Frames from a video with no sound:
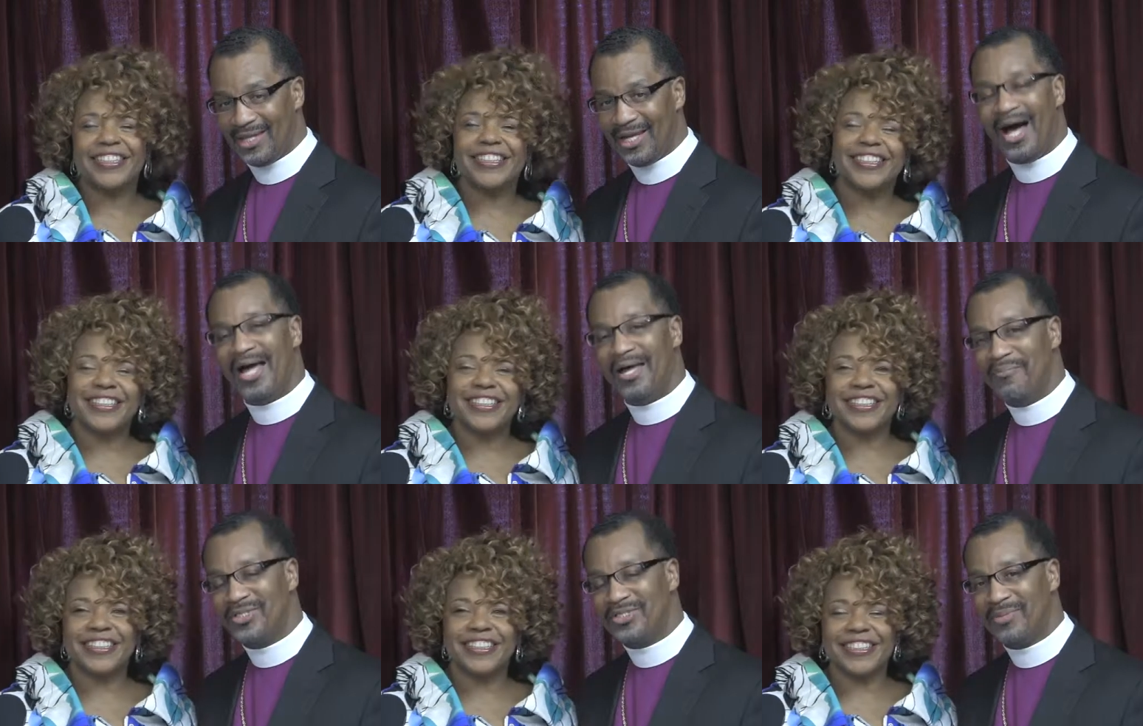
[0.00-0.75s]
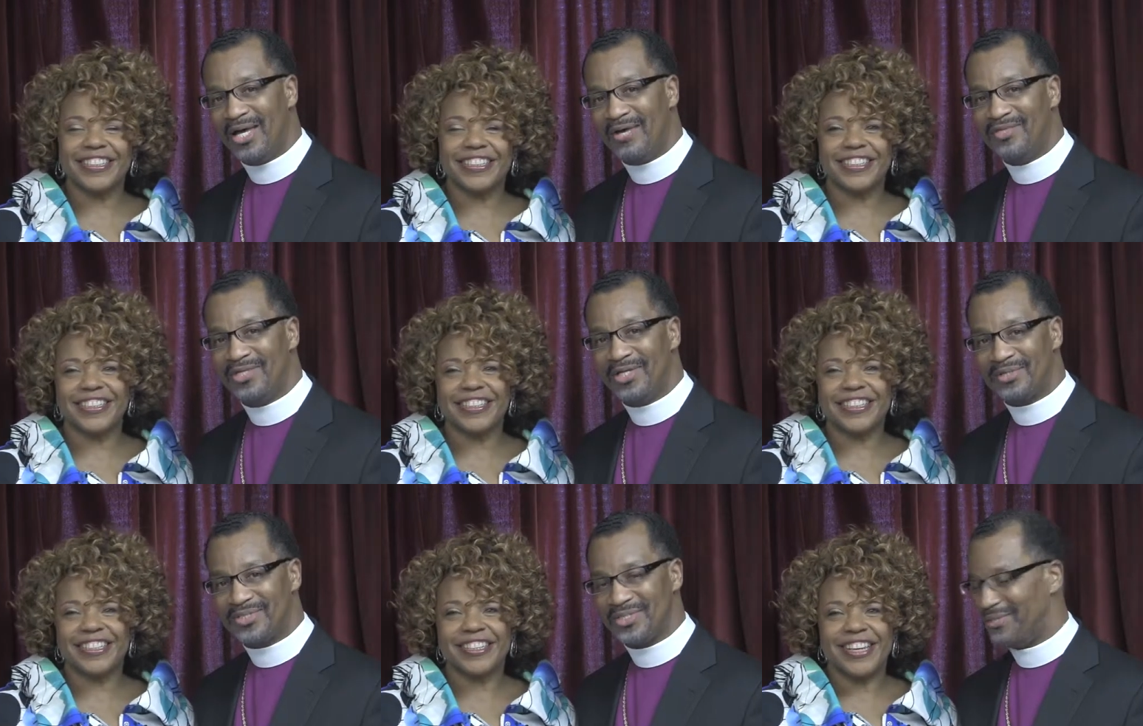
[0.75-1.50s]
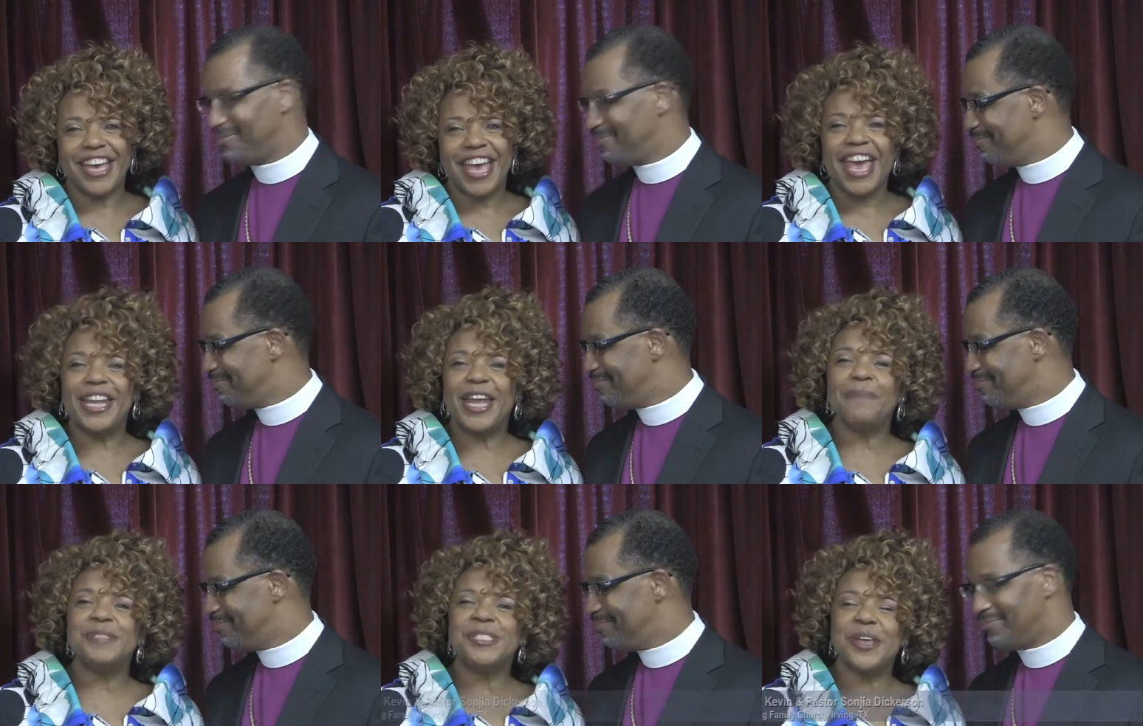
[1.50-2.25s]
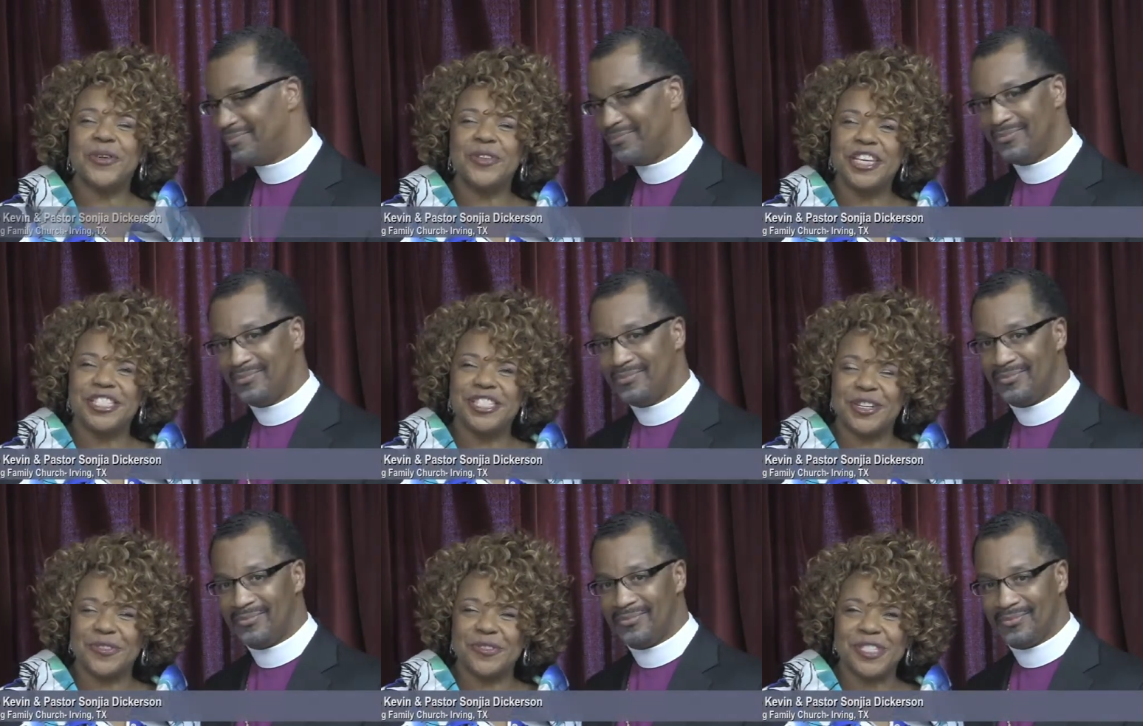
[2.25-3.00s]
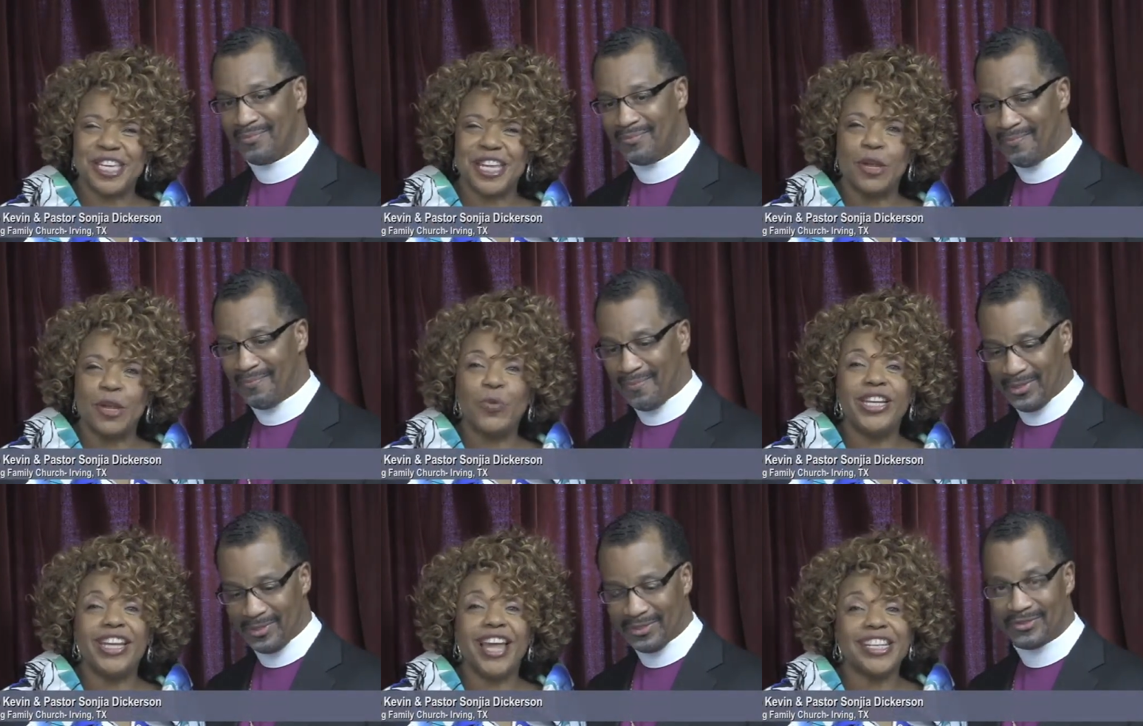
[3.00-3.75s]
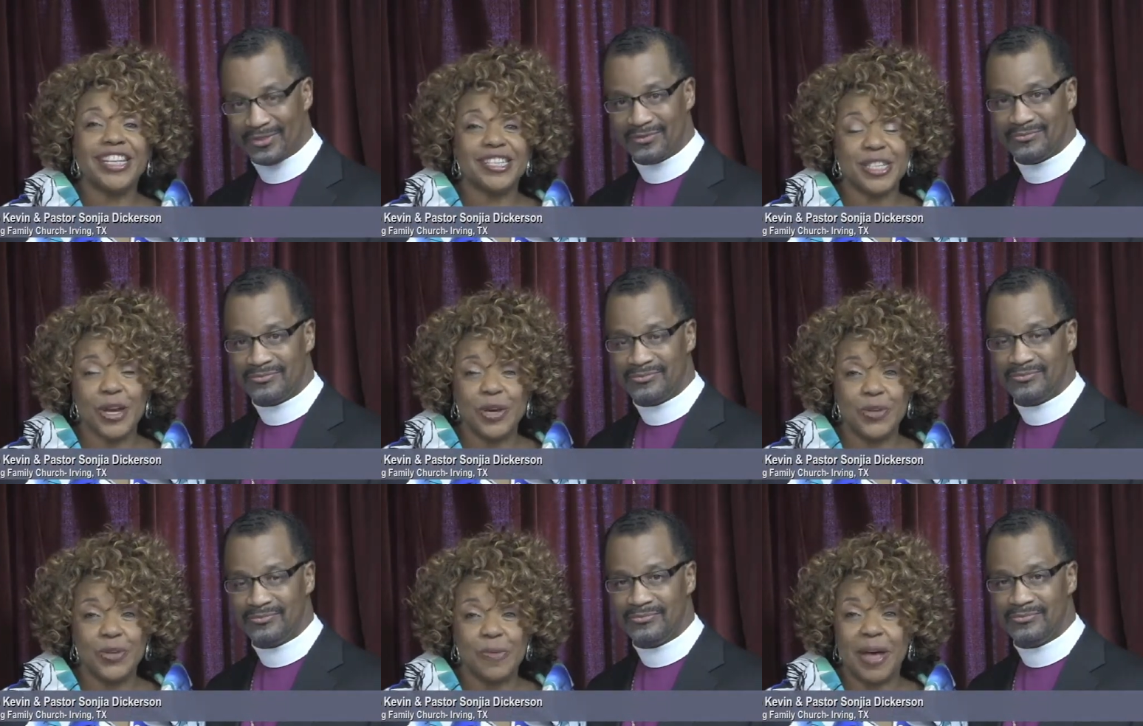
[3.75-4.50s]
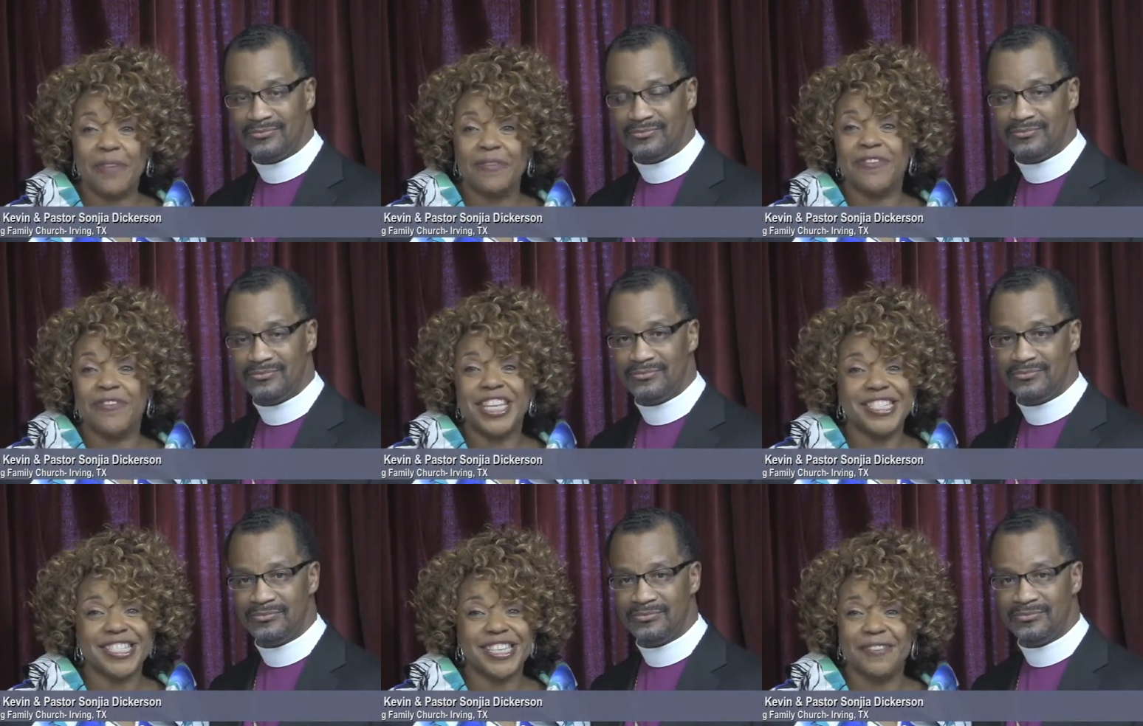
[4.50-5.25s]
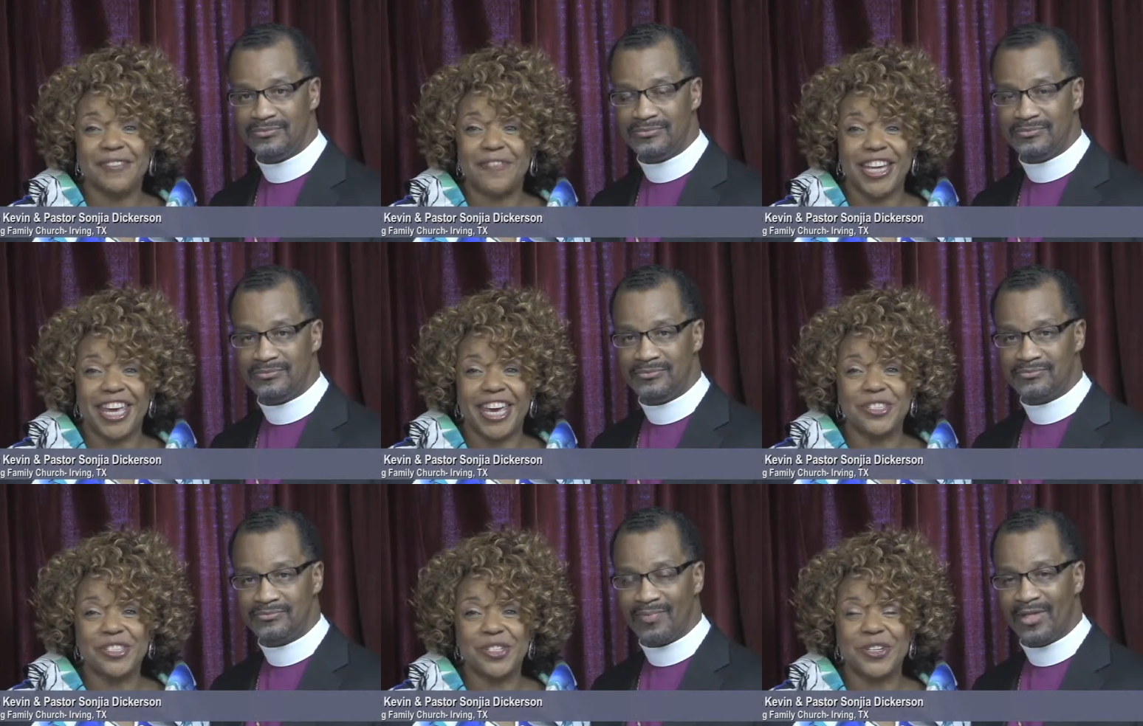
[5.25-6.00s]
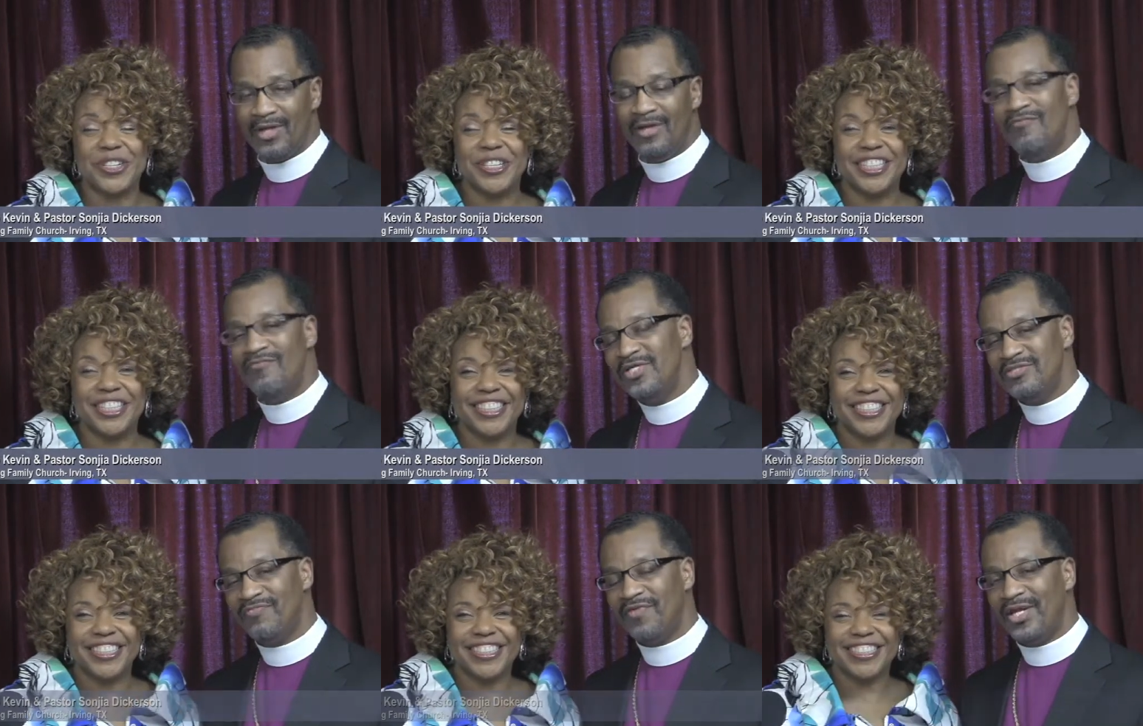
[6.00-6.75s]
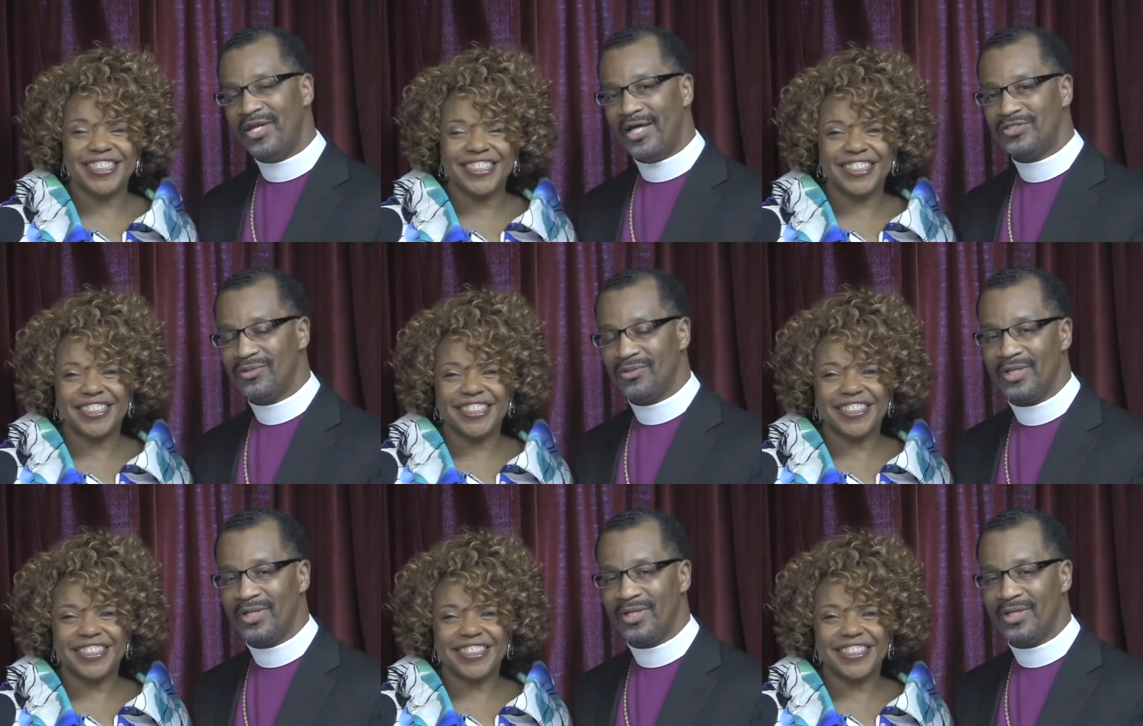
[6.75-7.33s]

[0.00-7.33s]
Speaker 1: Hi, I'm Bishop Kevin Dickerson.
Speaker 2: And I'm Sonjia Dickerson, and we'd like to tell you about Vinson Financial.
Speaker 1: Vinson Financial